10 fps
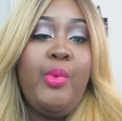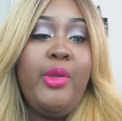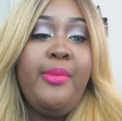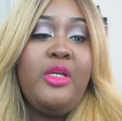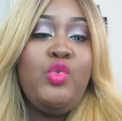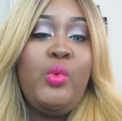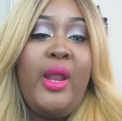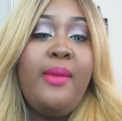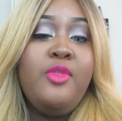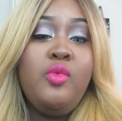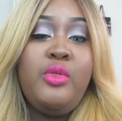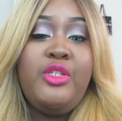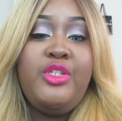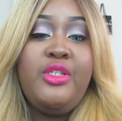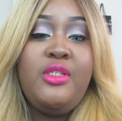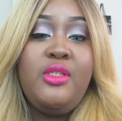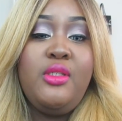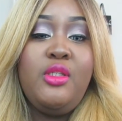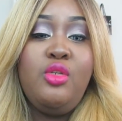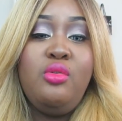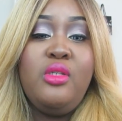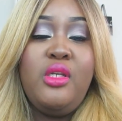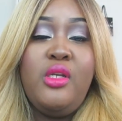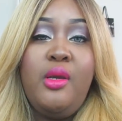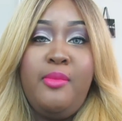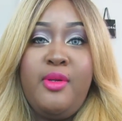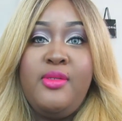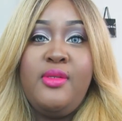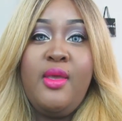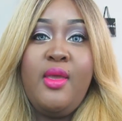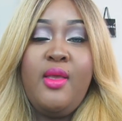Pretty much what I'm doing is just losing the numbers